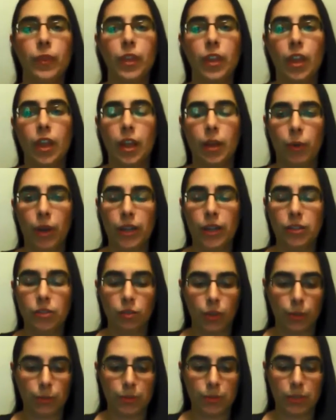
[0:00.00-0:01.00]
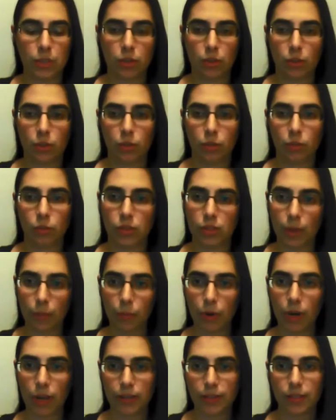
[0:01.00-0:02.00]
I write scripts to
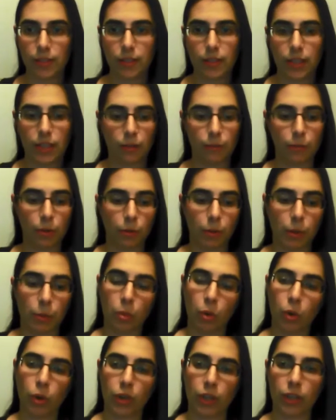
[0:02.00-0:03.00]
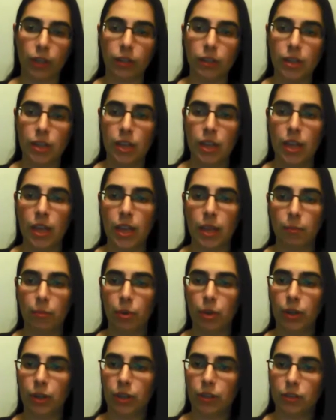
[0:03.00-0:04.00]
summarize the data for reporting and
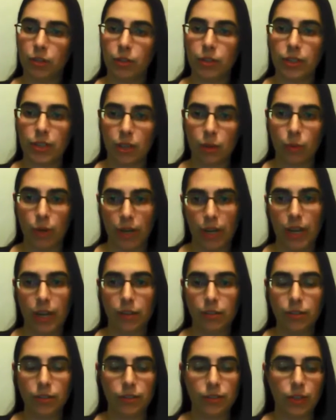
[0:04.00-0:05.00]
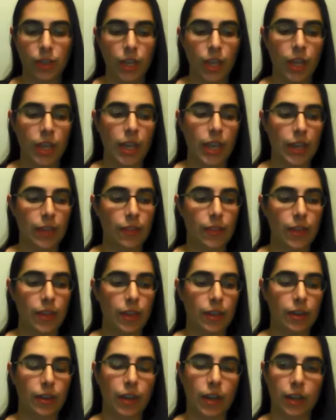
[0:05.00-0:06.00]
put it into a data warehouse. And
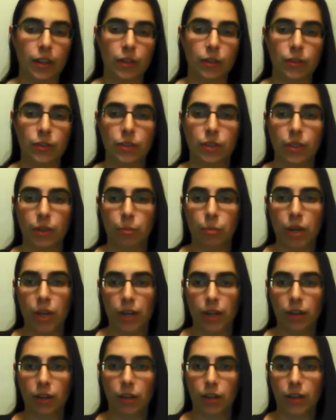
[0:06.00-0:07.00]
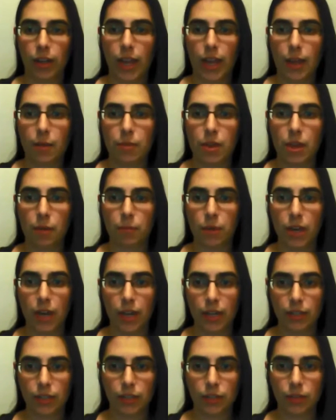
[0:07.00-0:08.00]
then I use a product called IBM
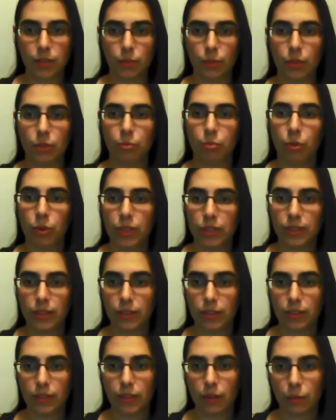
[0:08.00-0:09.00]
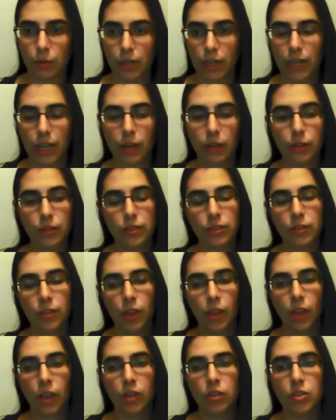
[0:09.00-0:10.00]
Cognos, which points at the data warehouse,
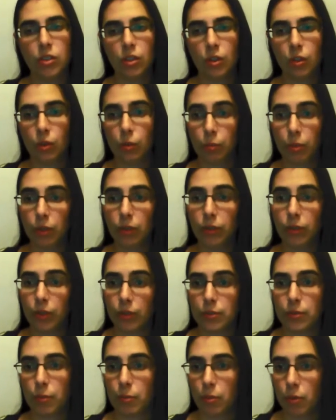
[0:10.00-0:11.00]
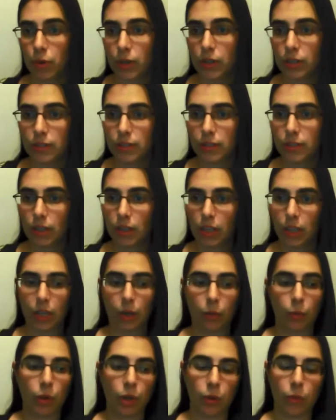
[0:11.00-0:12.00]
to build those reports. And I
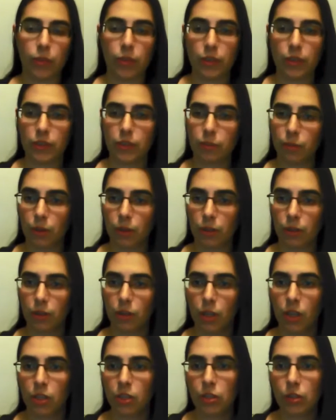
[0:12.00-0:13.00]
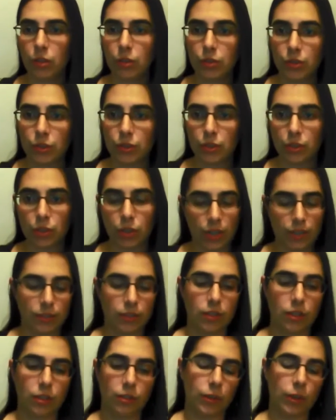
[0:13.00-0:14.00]
work with the different users across
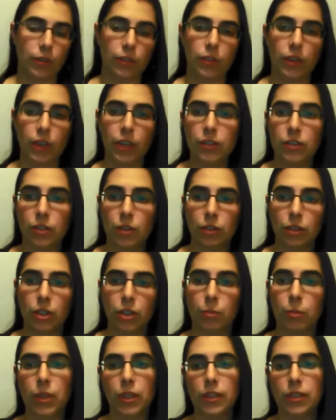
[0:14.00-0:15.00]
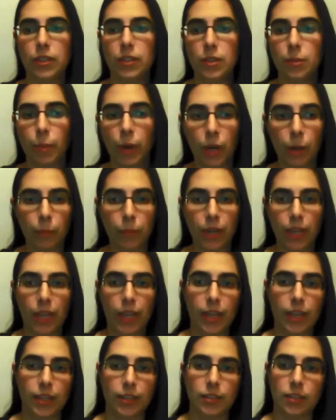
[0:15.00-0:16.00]
the university. So it could be department
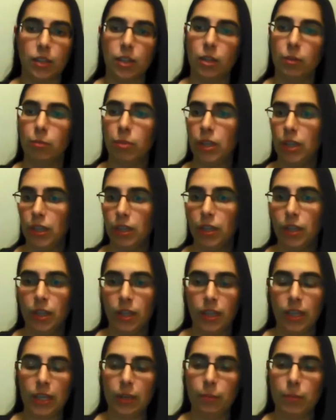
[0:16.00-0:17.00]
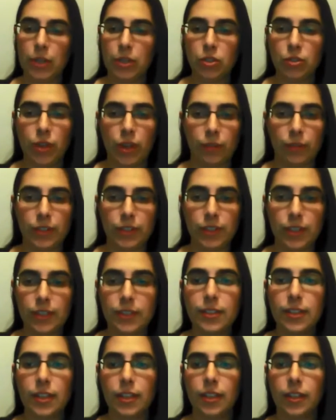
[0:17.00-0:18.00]
heads, it could be an administrative
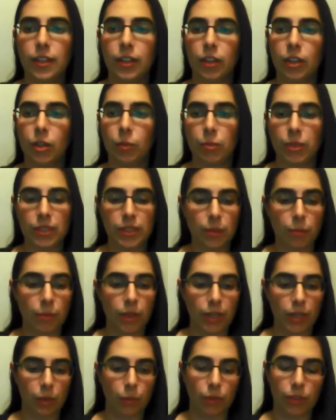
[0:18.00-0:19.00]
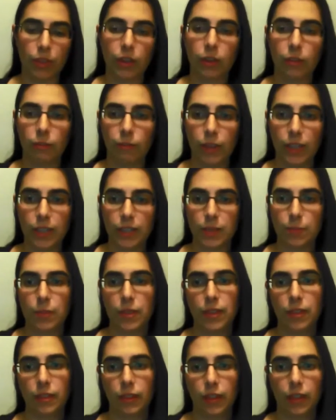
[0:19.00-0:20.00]
assistant, it could be somebody within
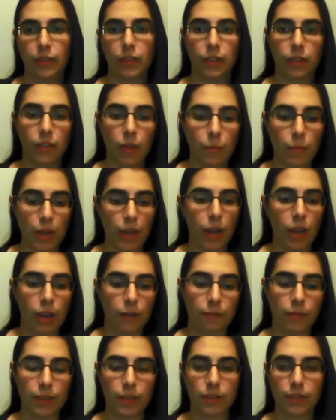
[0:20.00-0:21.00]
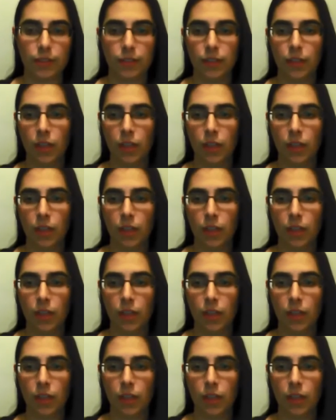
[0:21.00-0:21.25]
advancement like the alumni office,